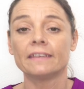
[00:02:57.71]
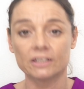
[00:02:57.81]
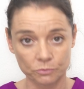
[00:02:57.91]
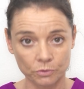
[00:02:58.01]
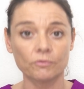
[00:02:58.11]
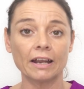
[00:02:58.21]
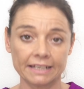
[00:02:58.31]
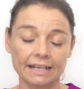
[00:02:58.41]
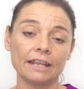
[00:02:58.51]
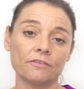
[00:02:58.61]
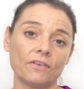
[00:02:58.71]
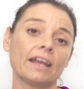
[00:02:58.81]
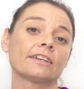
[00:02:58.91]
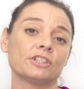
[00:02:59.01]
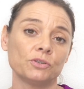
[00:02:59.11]
this will radically
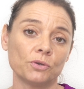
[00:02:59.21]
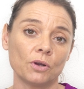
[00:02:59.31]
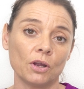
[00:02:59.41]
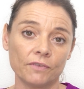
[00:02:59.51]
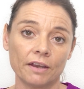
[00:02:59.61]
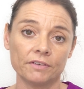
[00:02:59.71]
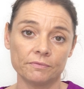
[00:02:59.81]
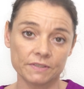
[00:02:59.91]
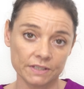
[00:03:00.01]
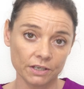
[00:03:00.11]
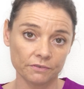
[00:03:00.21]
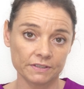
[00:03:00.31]
affect your ovarian reserve,